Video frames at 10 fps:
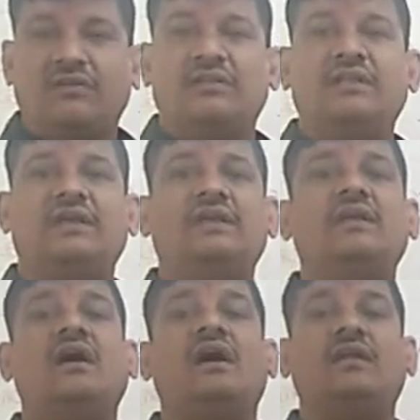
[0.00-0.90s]
or
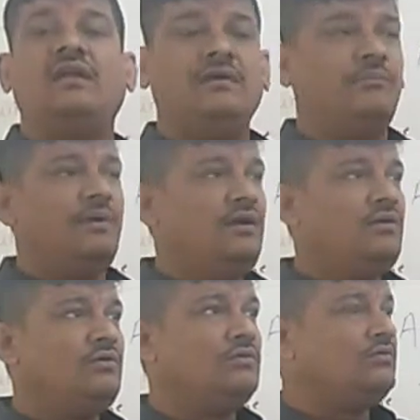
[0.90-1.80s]
they are able
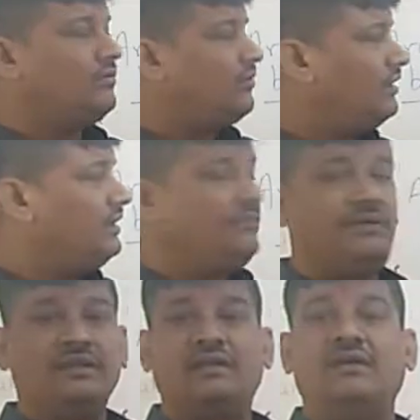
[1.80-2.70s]
to not
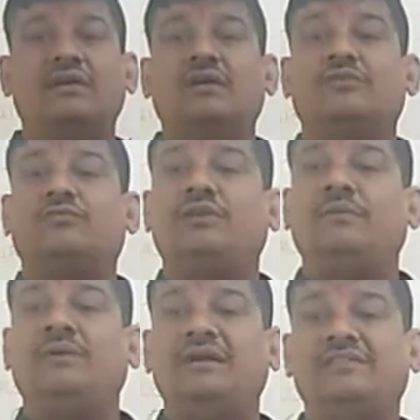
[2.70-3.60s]
giving the
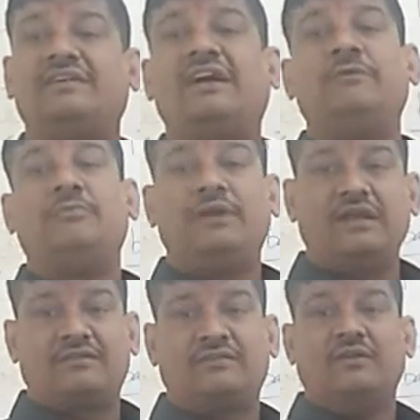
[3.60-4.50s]
suitable desired
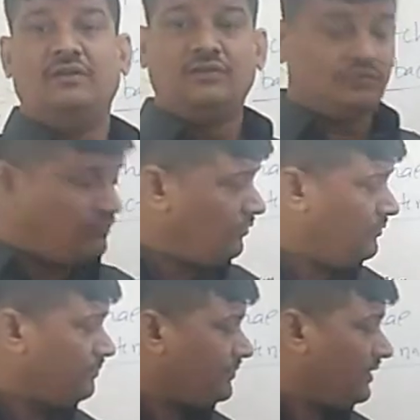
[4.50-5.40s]
products.
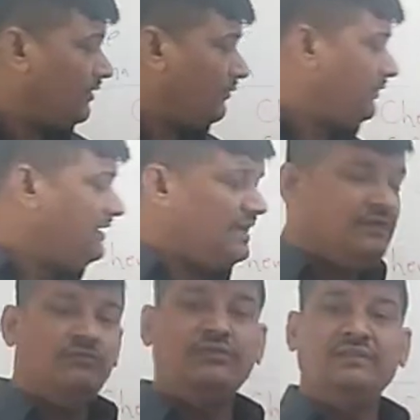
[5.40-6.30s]
So we
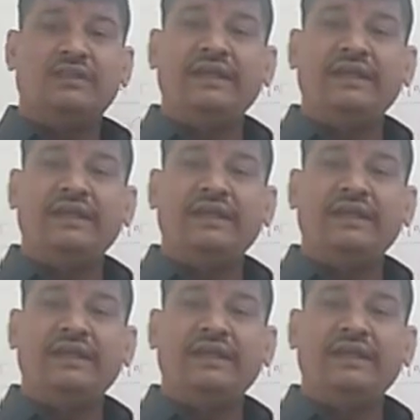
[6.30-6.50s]
are using the